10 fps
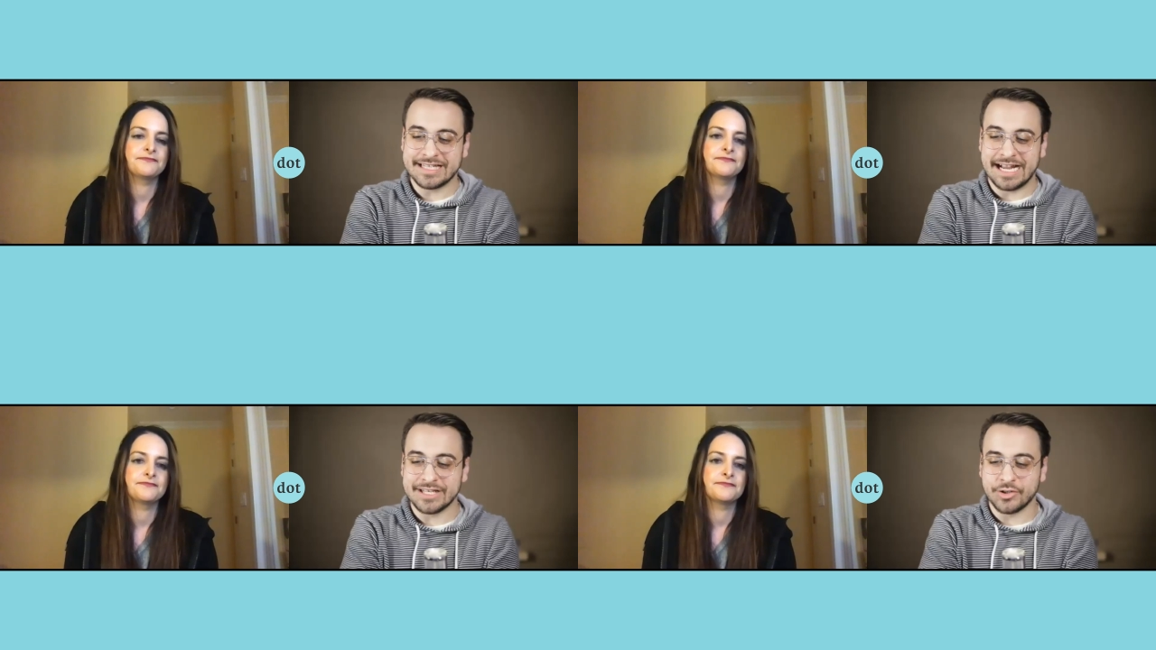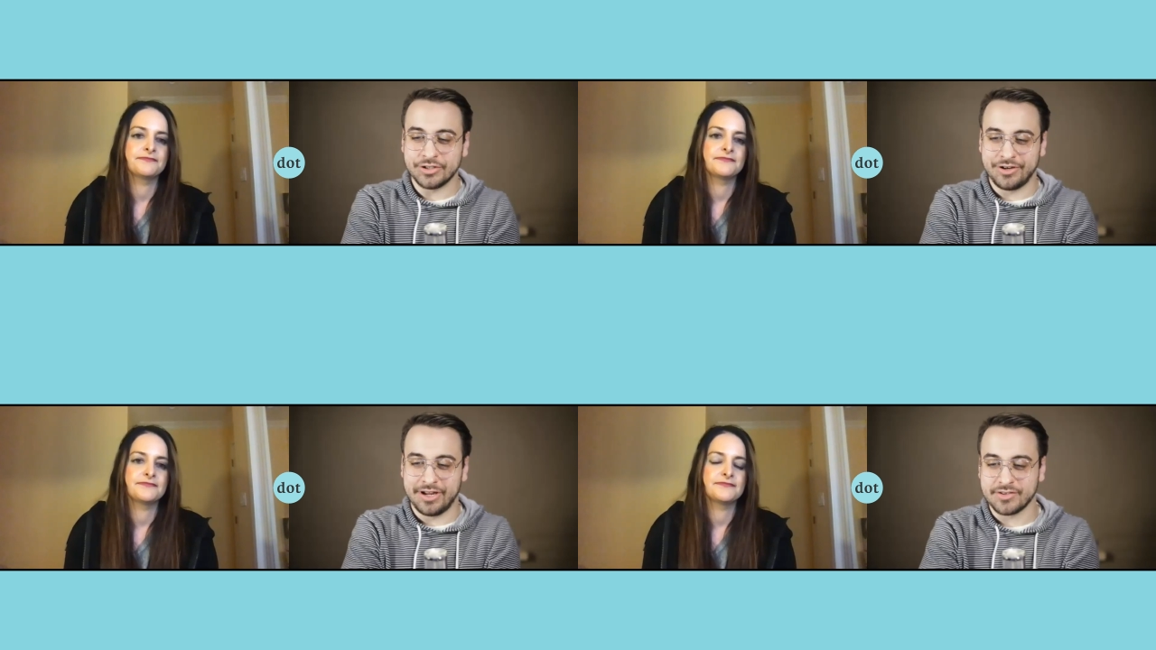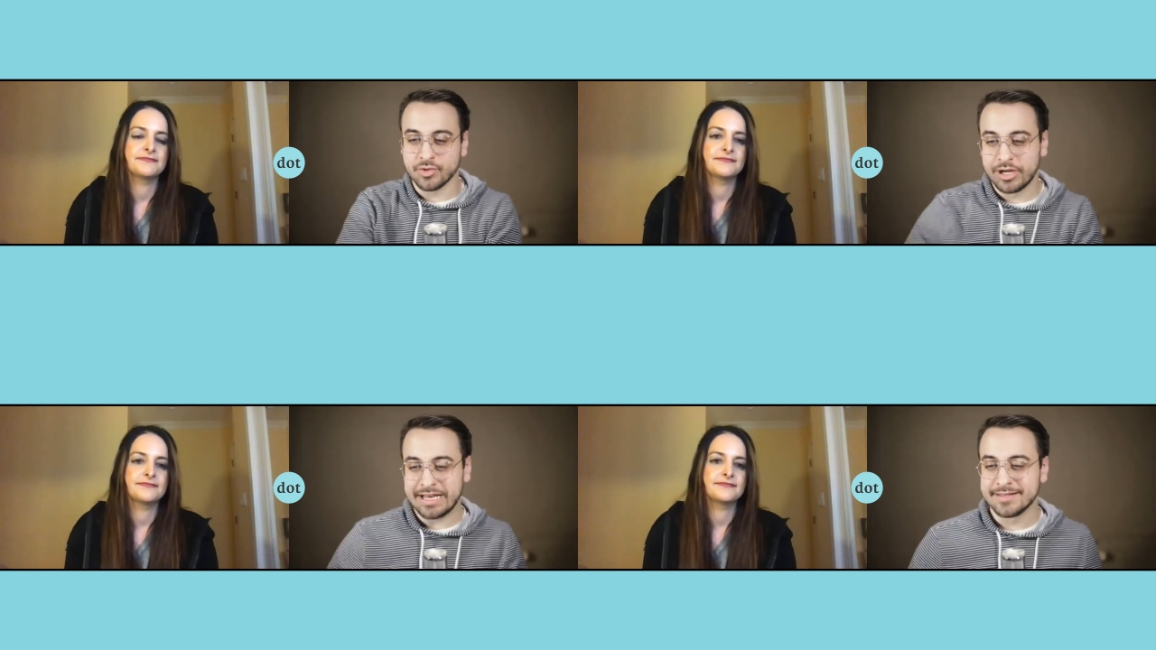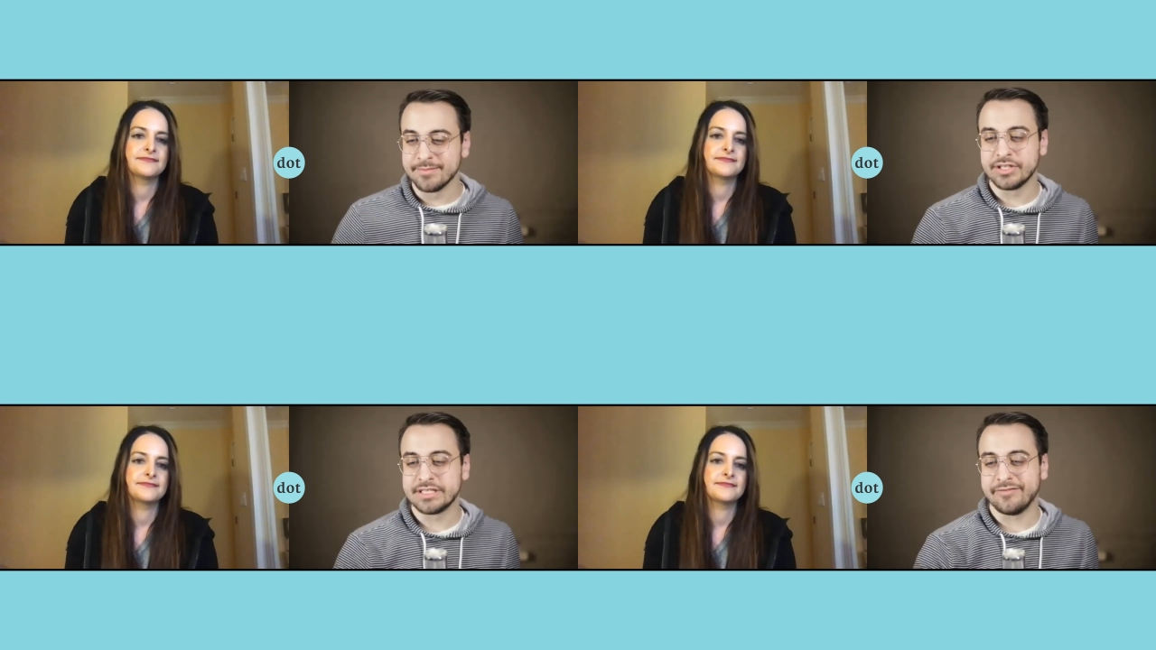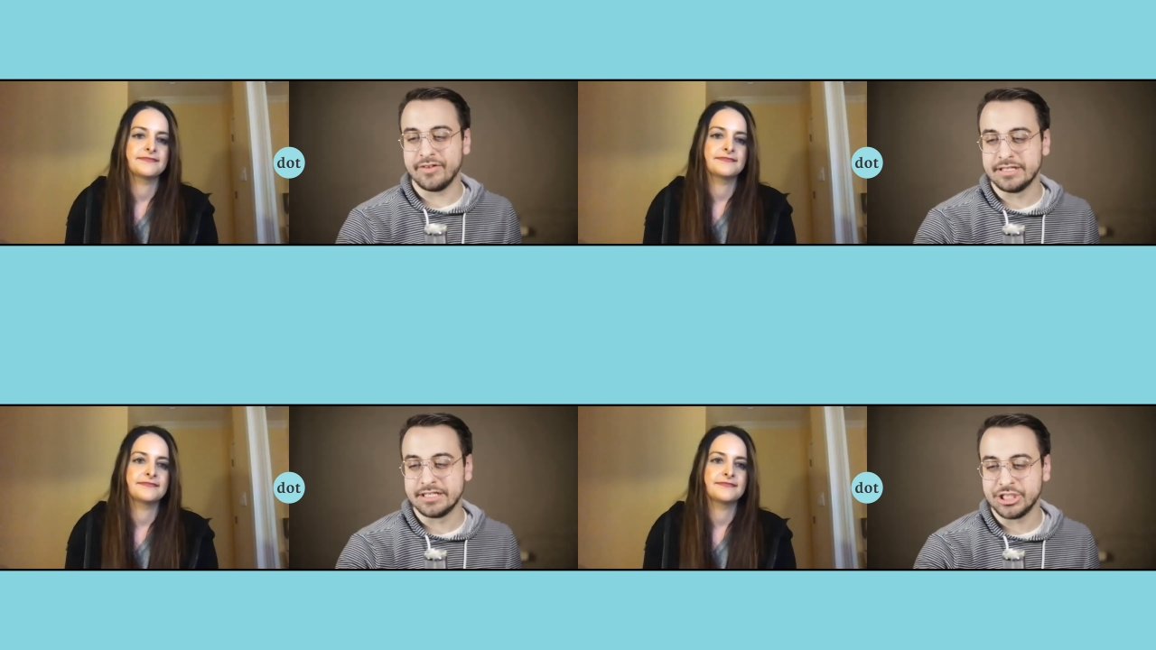Speaker 1: I, I totally agree. So we're getting some good stuff
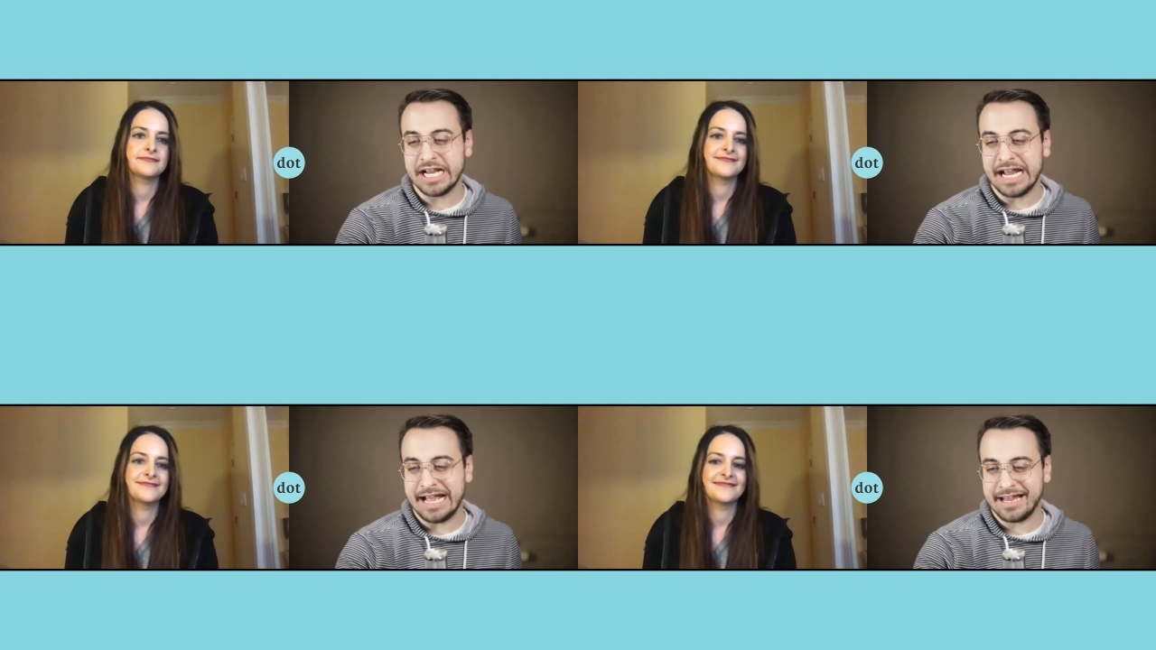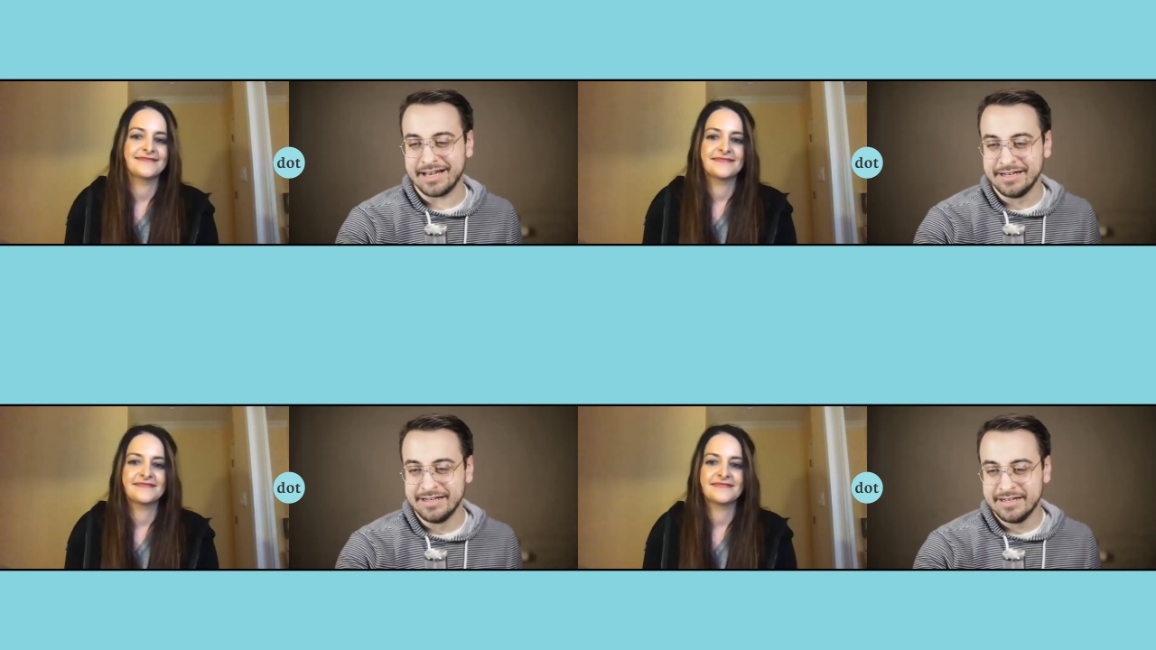in the chat.